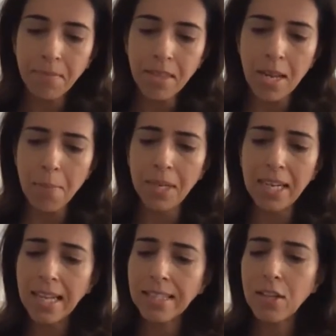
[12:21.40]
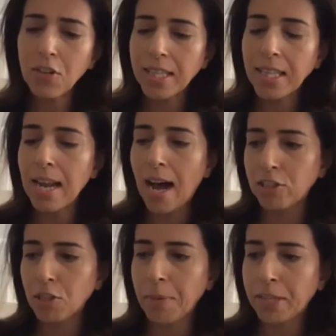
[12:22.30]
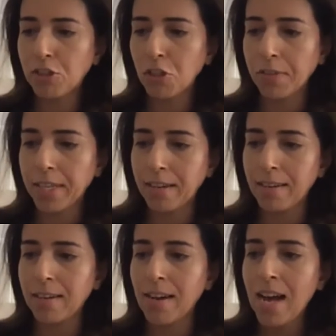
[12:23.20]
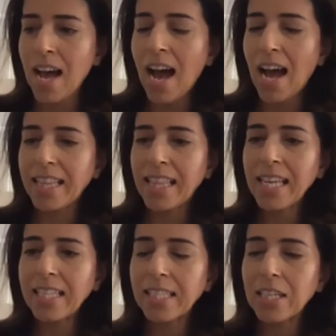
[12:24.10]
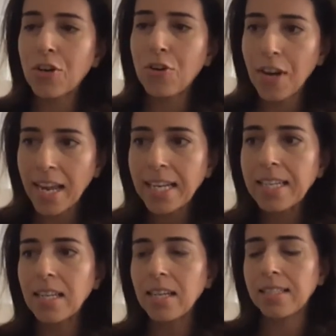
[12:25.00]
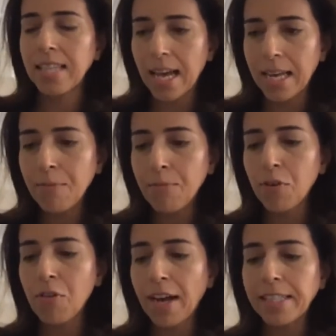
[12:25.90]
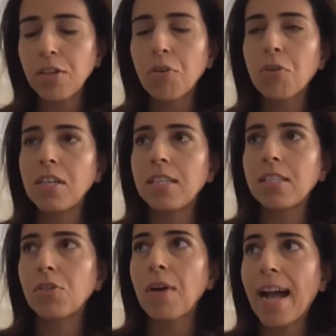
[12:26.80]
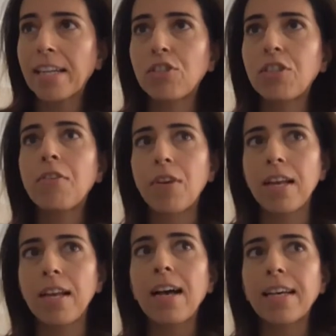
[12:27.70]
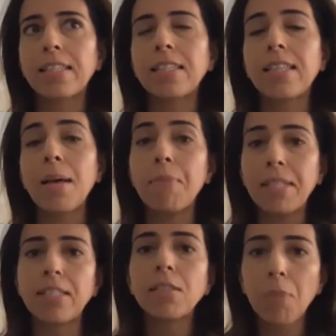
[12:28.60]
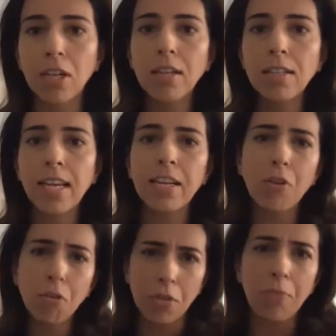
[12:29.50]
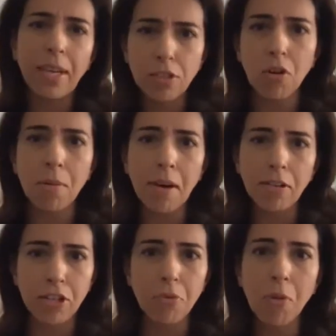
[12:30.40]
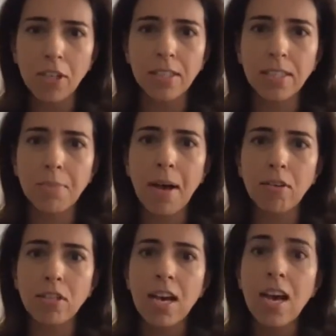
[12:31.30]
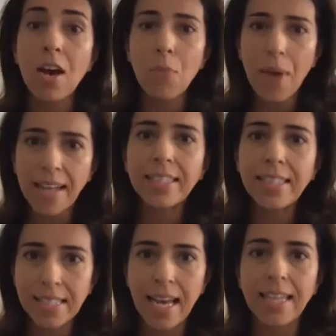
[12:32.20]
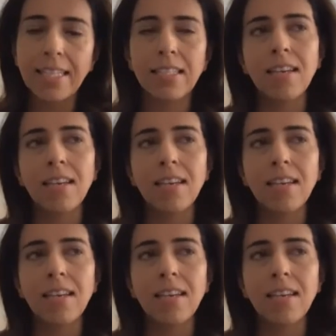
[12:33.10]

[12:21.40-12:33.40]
But let's look at the larger picture over here. I think it's a great time for rights owners to actually realize their business models. I know we are talking about new models, about where this is headed.